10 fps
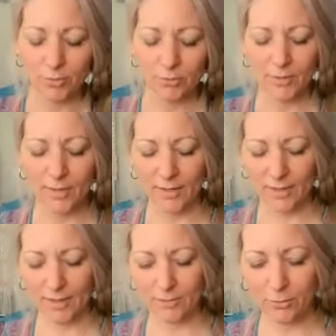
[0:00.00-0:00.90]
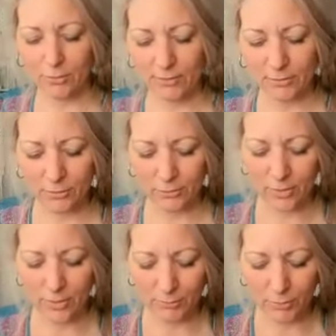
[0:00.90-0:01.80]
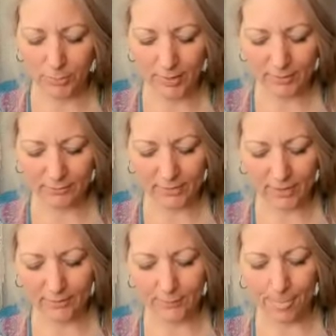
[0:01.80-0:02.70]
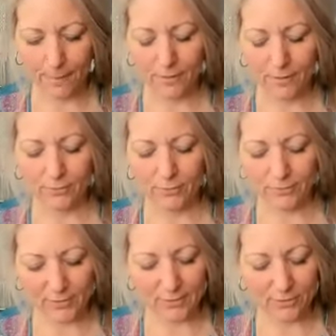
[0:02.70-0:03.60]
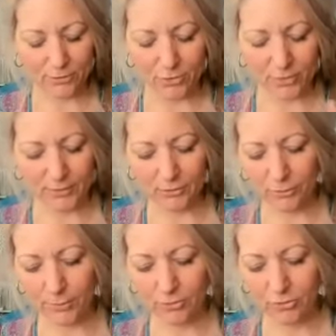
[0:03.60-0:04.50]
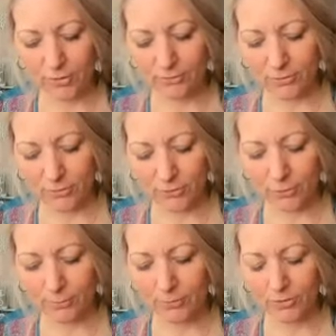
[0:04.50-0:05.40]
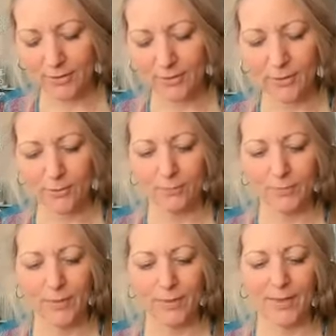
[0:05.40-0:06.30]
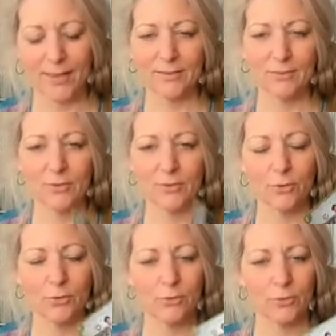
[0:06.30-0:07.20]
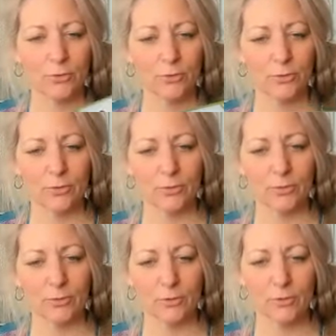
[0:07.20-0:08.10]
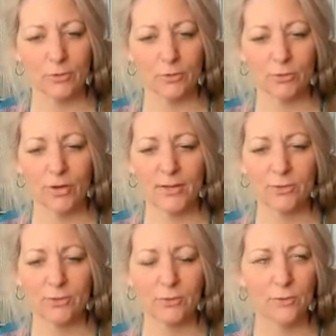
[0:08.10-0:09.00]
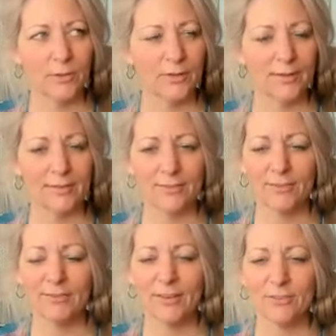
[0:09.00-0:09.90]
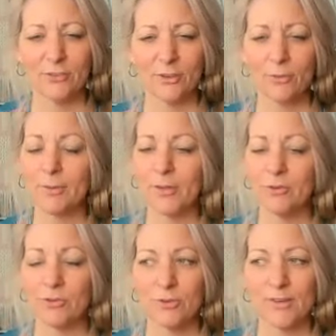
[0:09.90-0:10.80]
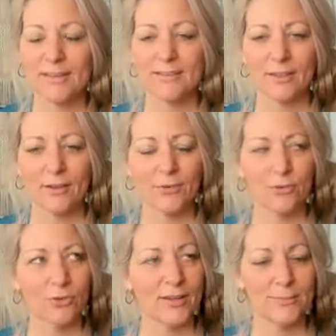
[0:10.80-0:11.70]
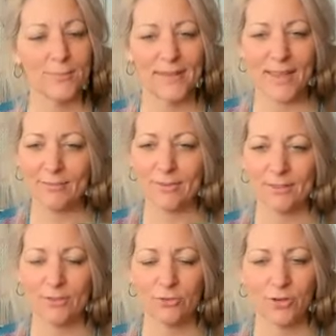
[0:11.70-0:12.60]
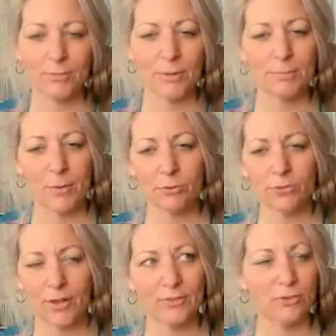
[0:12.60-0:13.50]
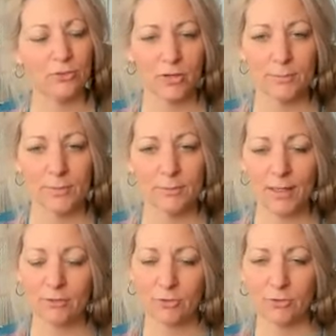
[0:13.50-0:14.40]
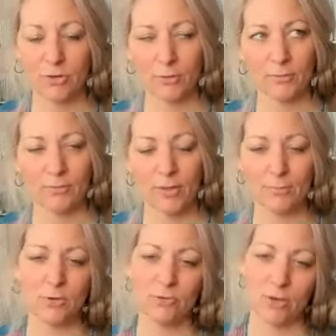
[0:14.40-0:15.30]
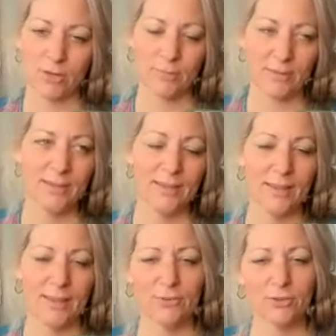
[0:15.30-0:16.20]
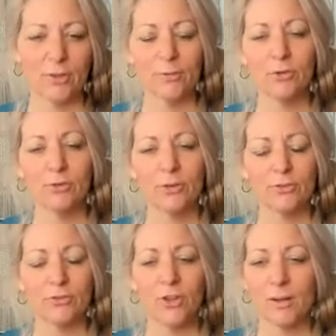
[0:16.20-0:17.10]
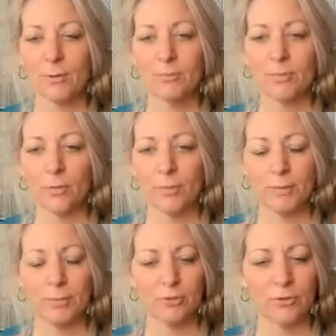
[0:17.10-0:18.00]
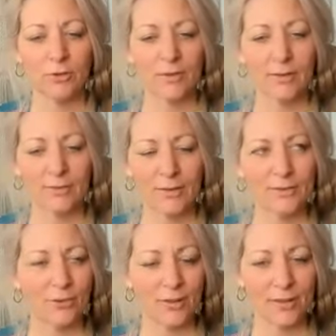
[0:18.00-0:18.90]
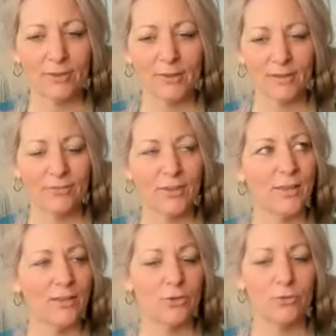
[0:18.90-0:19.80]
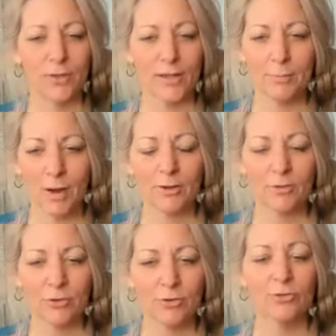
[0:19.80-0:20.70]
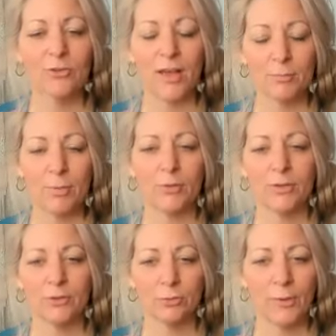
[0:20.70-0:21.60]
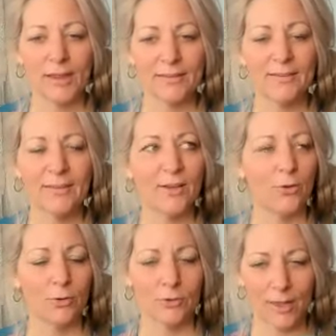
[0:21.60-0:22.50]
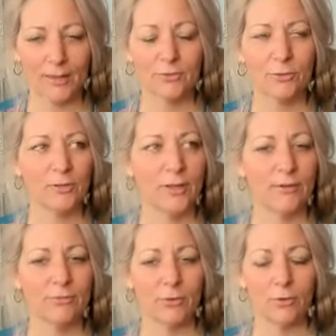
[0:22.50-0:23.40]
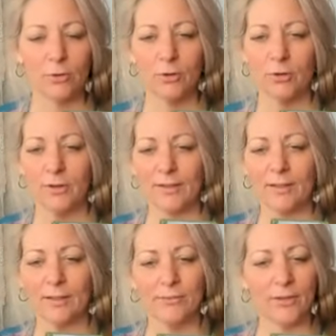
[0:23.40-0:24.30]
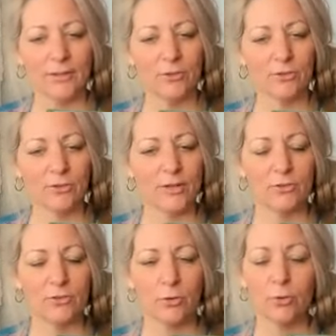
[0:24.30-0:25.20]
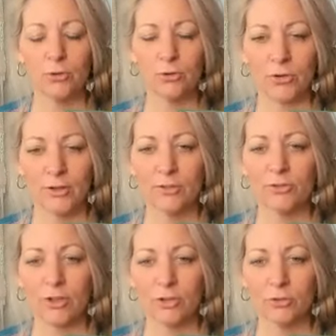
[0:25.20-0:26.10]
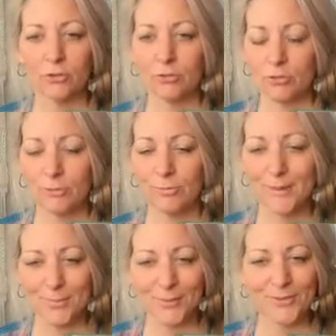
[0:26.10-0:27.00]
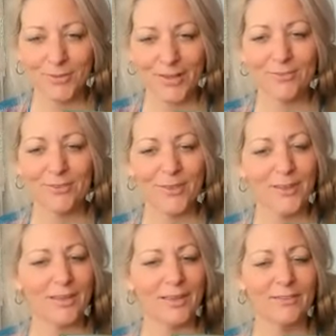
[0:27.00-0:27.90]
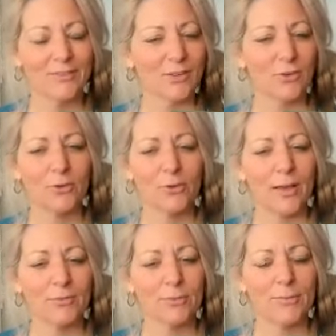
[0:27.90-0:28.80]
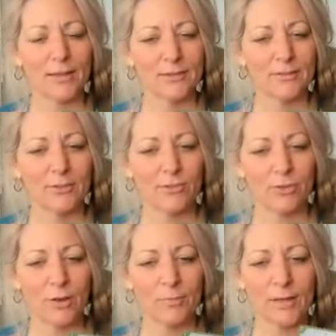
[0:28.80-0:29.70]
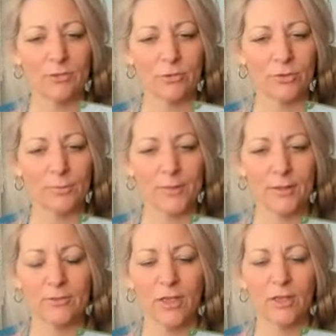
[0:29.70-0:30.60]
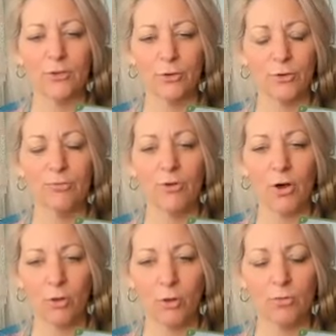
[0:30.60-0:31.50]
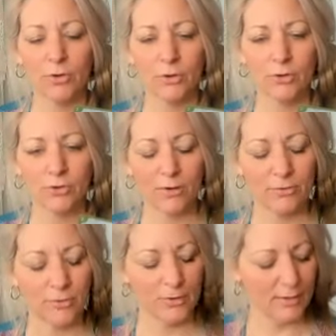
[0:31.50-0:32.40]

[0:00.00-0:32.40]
world and know that's a good time to pay off debt. So I see you're juggling too much stuff. There's too much on the go. And you know, you're trying to, instead of letting yourself be your unique self, you're trying to be everything. You're trying to be both sides. You're trying to be masculine, you're trying to be feminine. You're trying to be, if you're someone who does the job of both peoples in your life, like if you've got a partner who's not pulling their weight or not doing enough, or I feel like you're trying to juggle two people in your life, it's like you're going to have to make a decision. You have to make a choice, because you're going to fall over yourself.